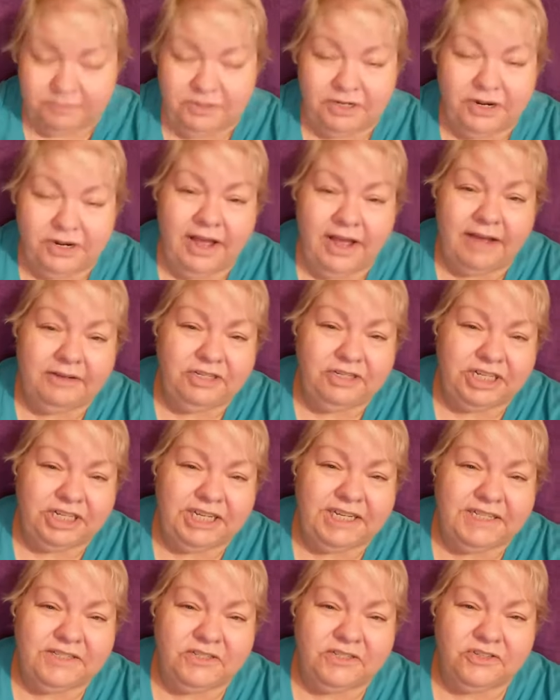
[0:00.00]
You know how
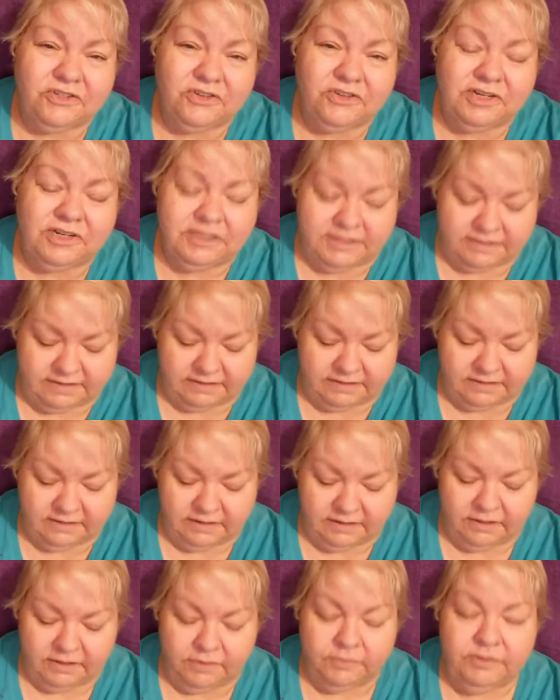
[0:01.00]
jeans, shorts,
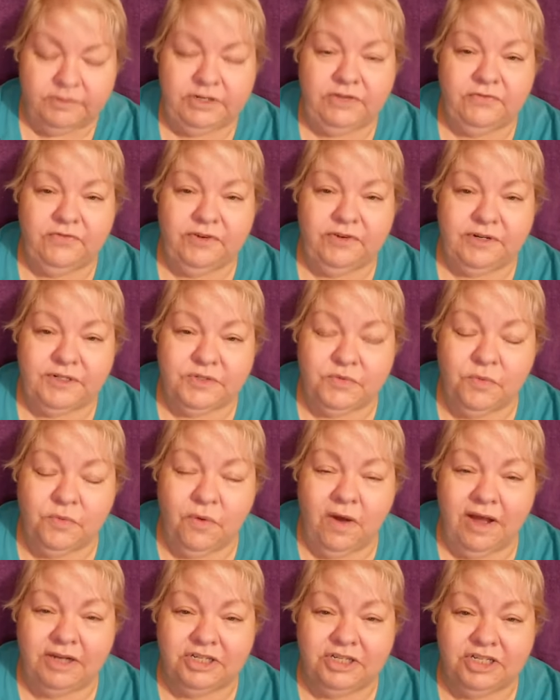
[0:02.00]
when you first
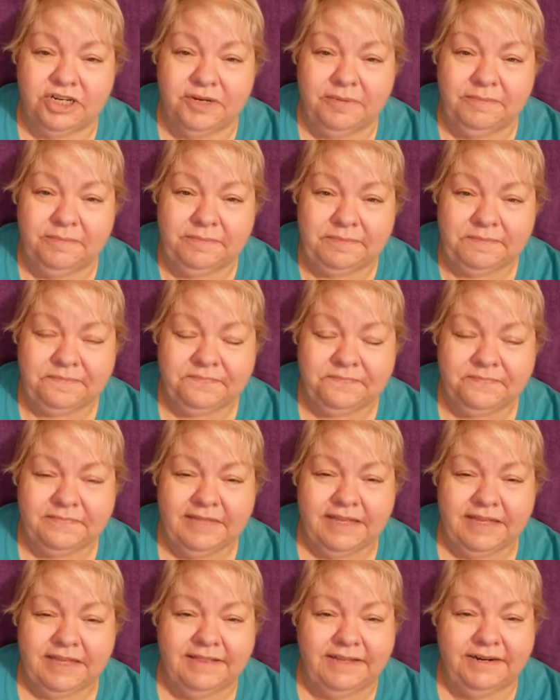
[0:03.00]
wash them,
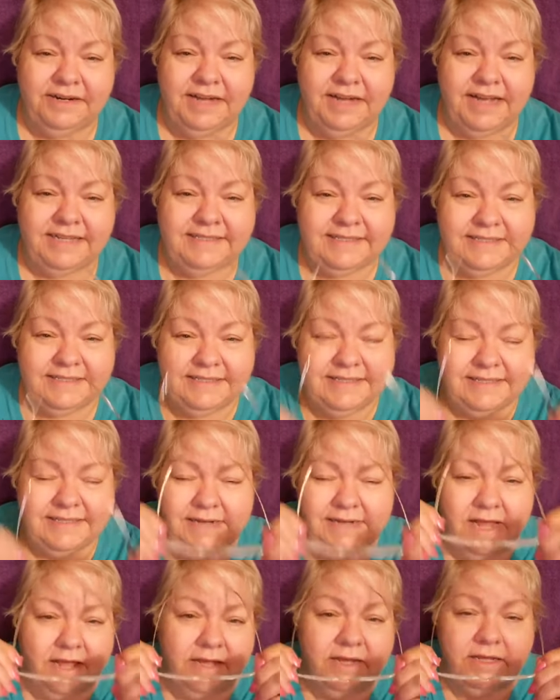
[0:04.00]
they're nice and
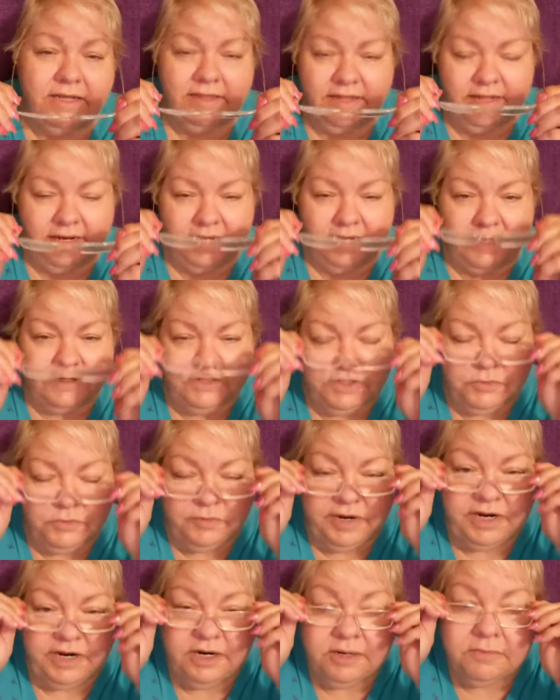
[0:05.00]
snug, and then as you
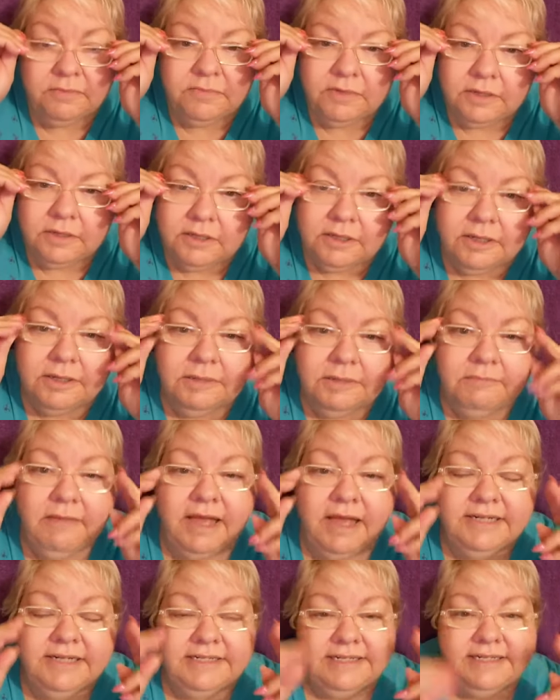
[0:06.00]
wear them,
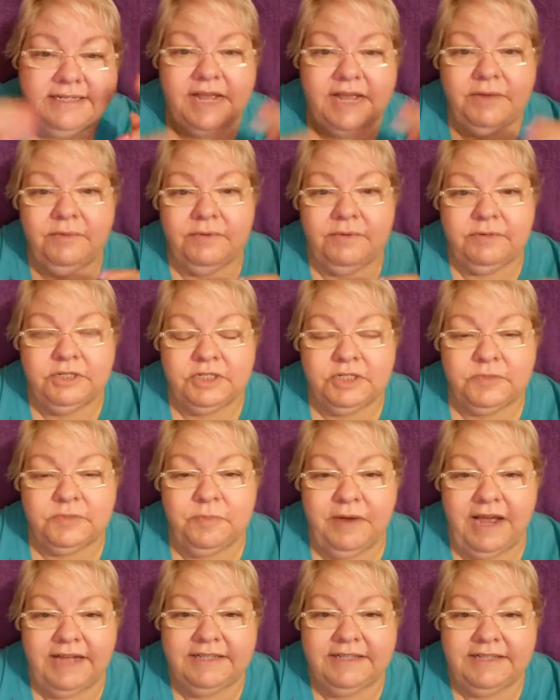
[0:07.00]
mine today were just
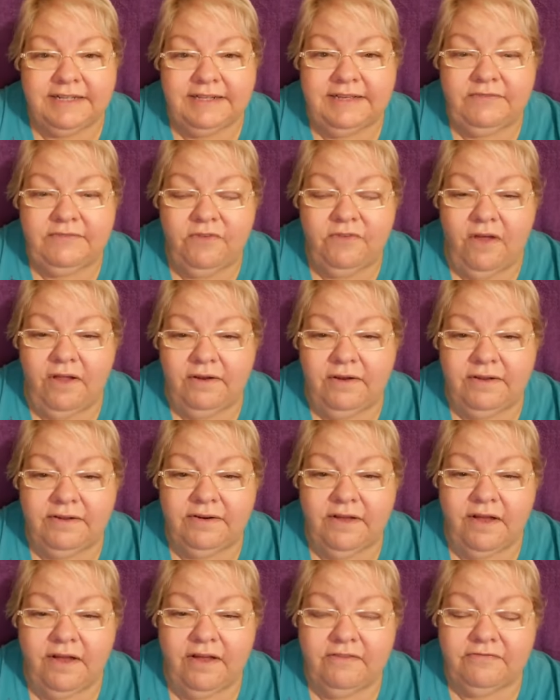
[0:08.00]
practically
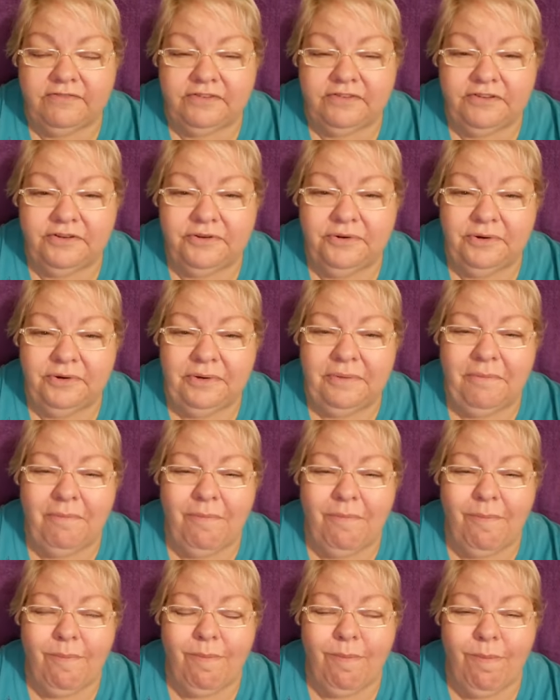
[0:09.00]
falling off too.
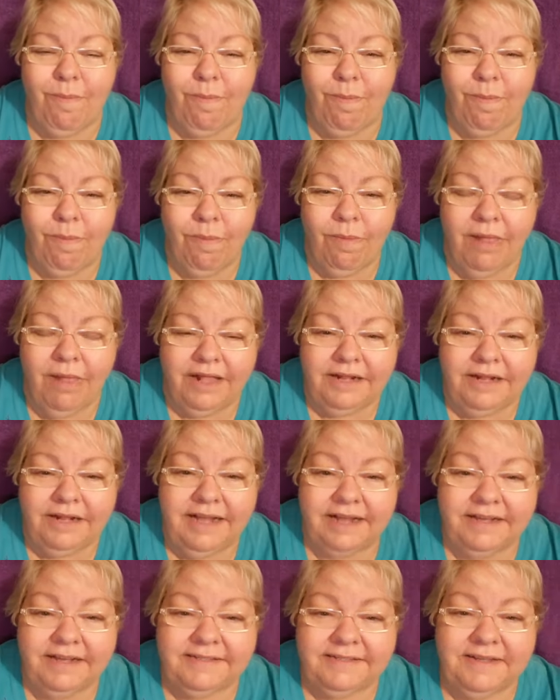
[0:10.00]

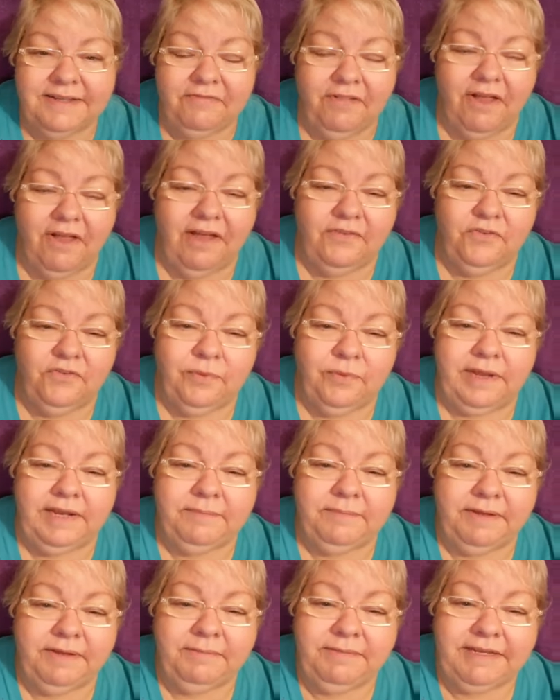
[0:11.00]
Not because I've lost
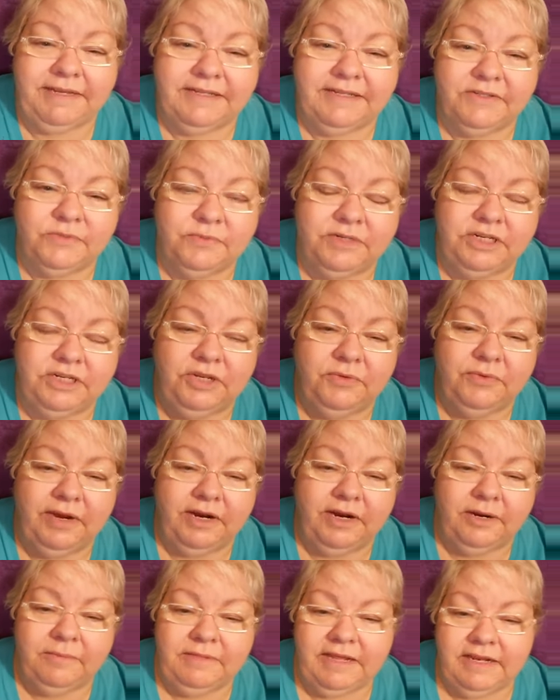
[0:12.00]
weight, but because when you
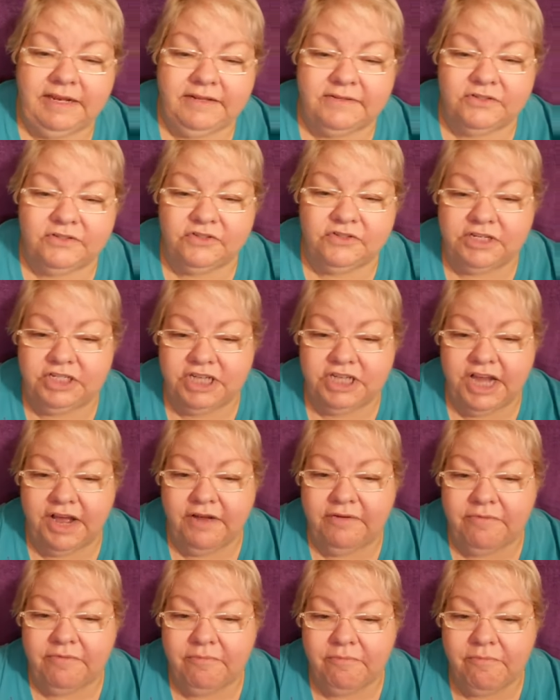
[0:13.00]
wear them, they stretch out.